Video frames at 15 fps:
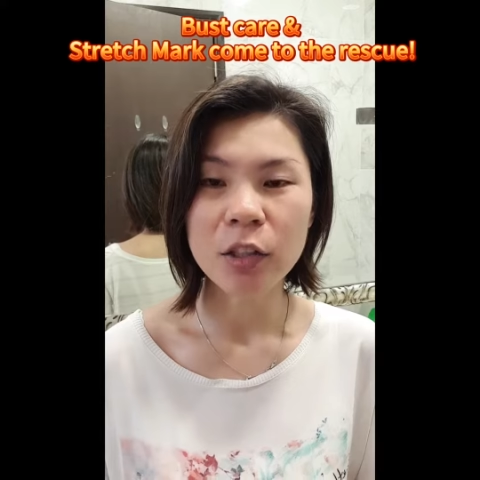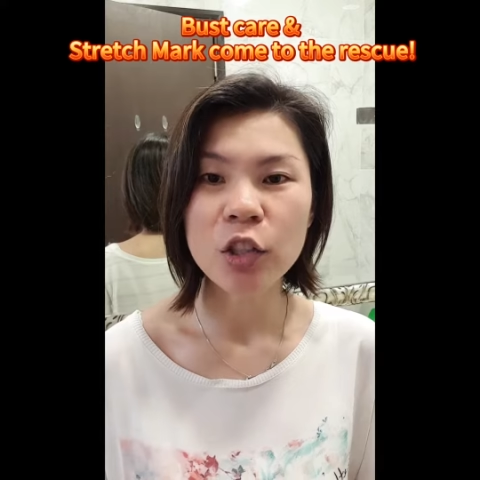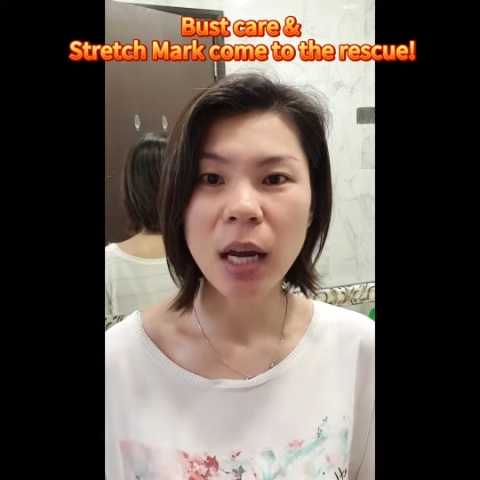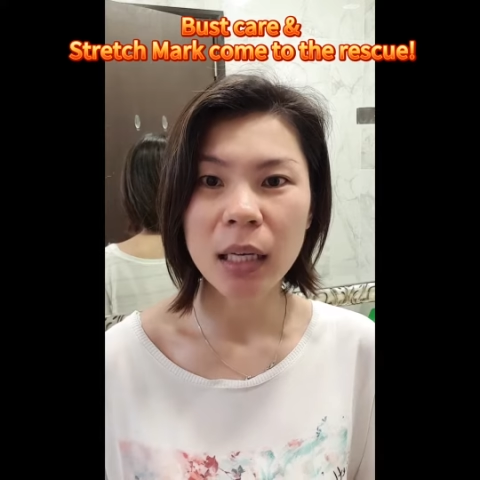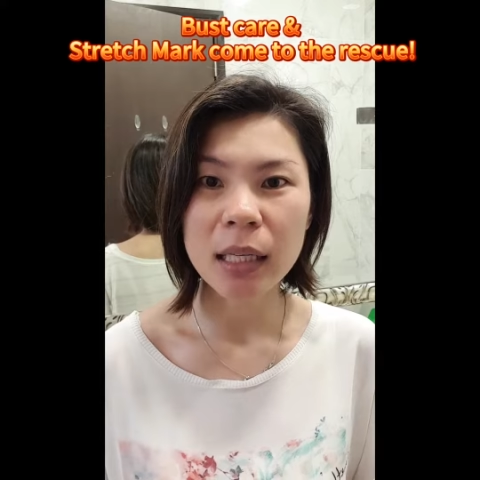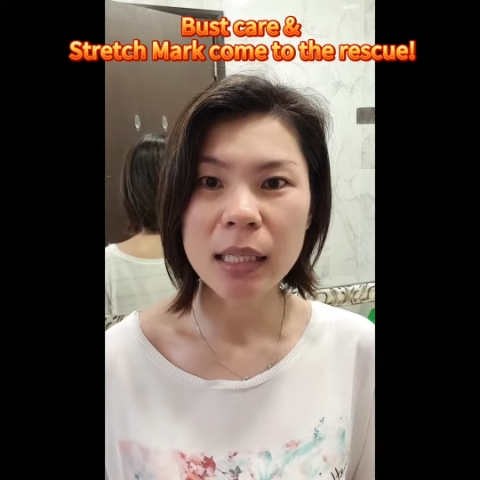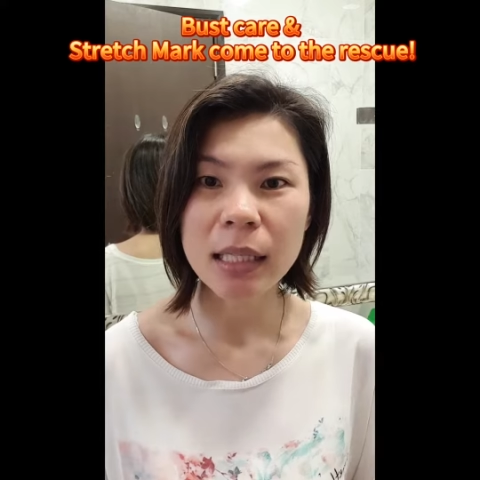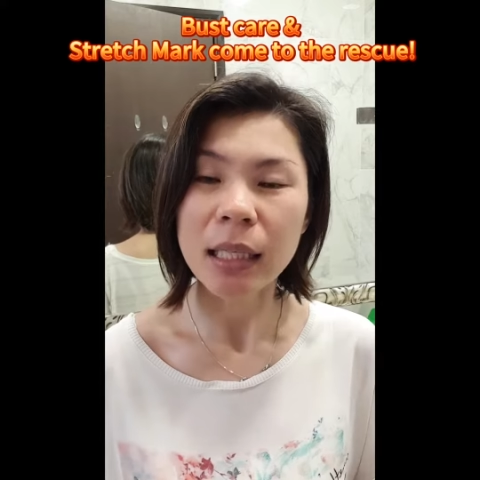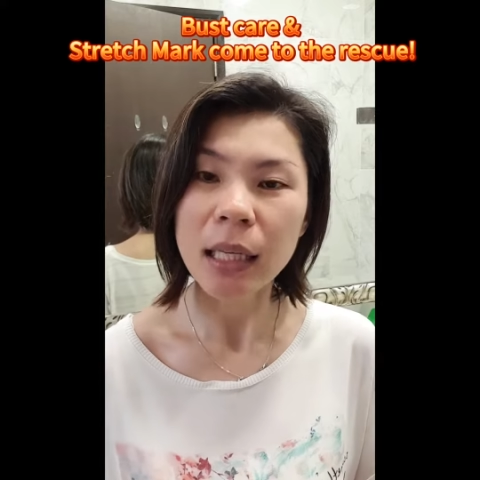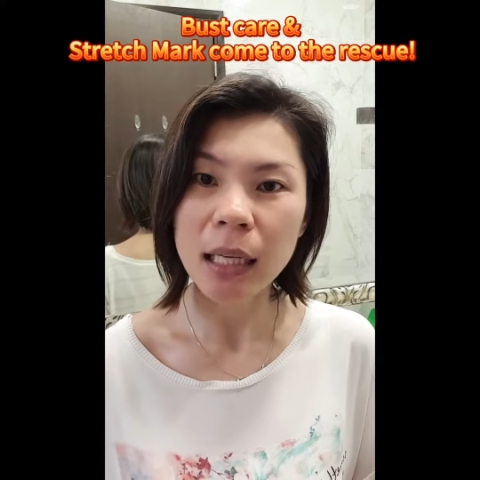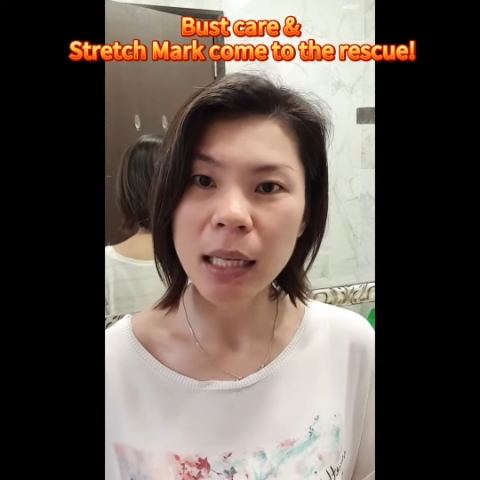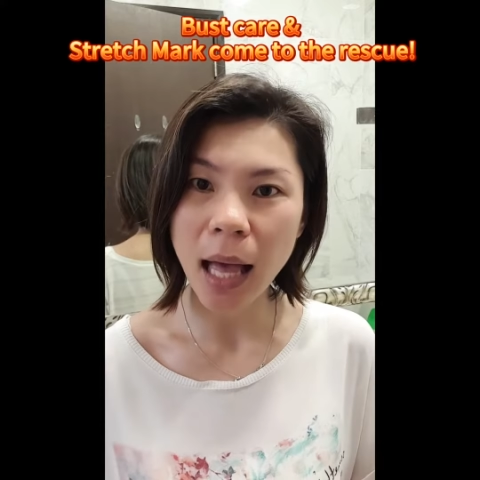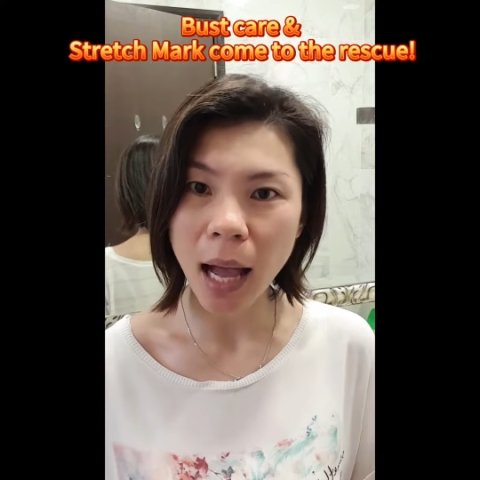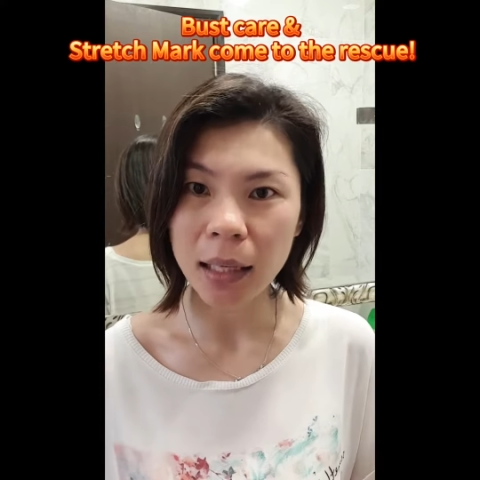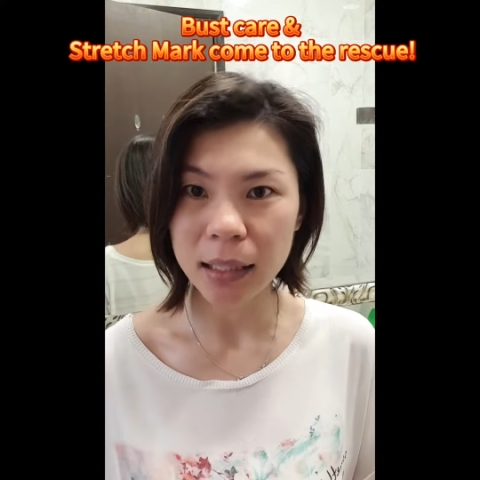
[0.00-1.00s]
Chinese
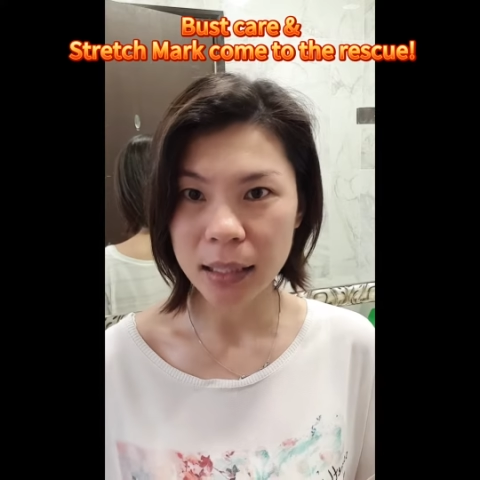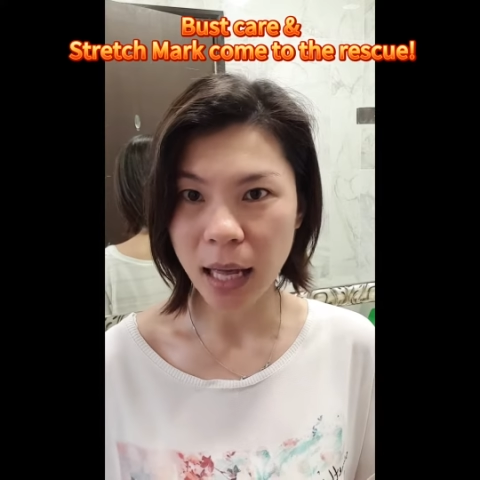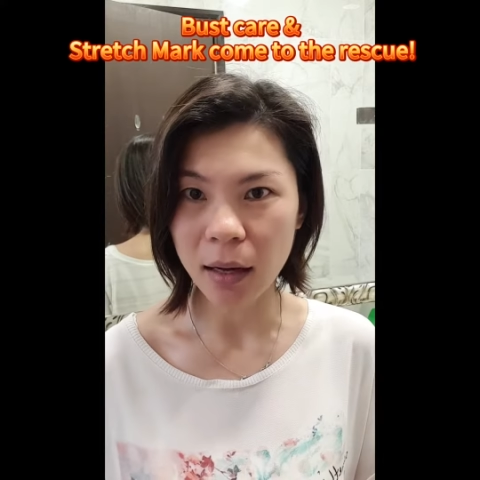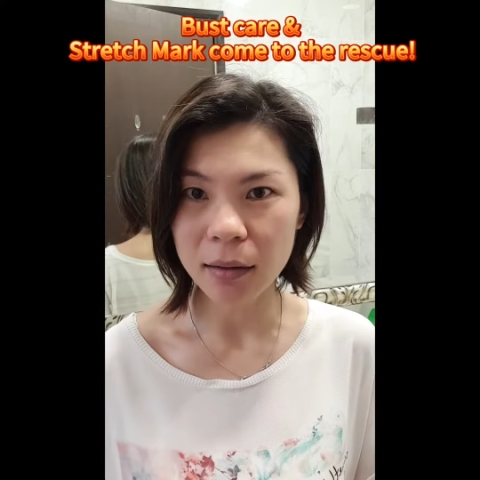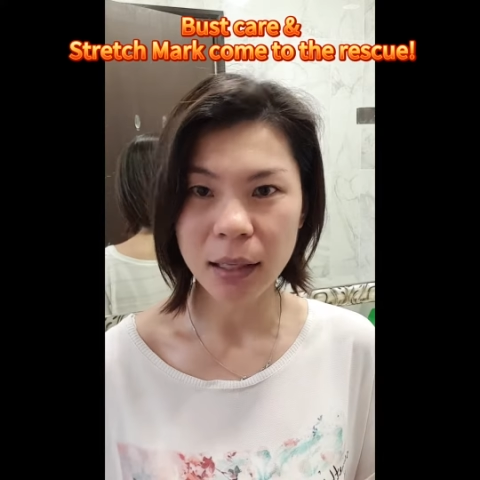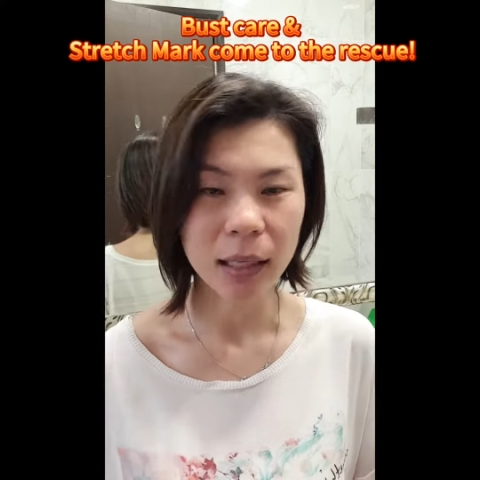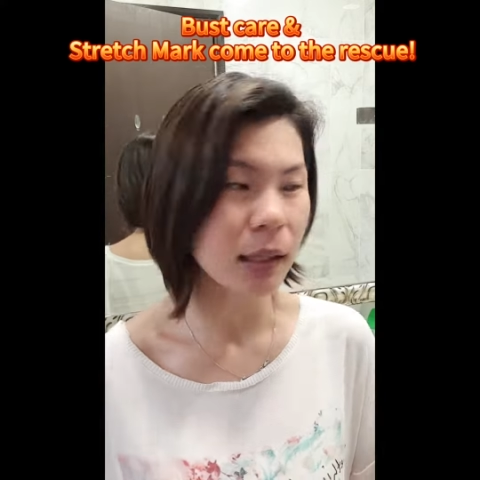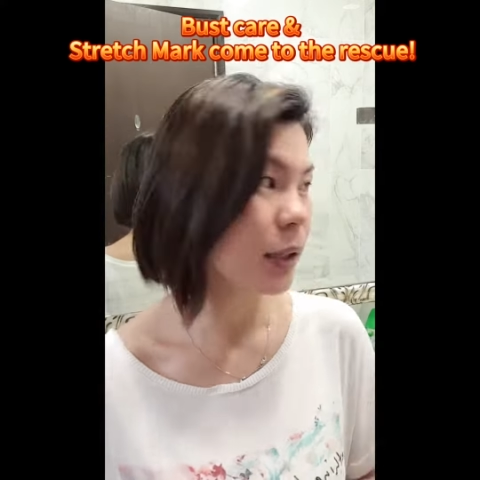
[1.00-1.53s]
Yiliang, Yiliang. I